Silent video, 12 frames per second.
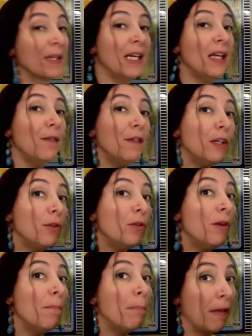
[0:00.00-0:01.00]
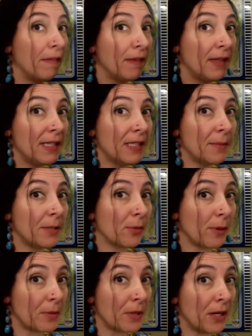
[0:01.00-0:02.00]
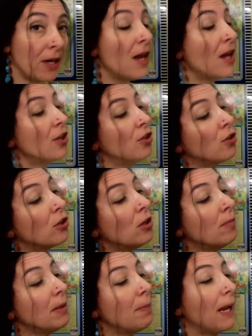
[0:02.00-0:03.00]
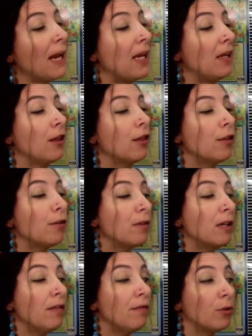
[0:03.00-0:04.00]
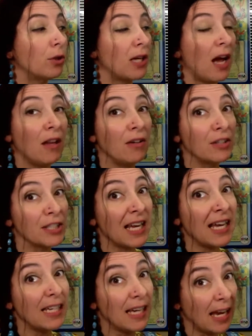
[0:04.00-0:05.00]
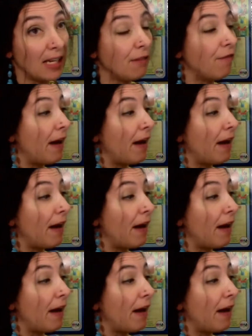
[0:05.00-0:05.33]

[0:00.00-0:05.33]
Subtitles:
If you do the monthly subscription, you're going to be paying $34.95.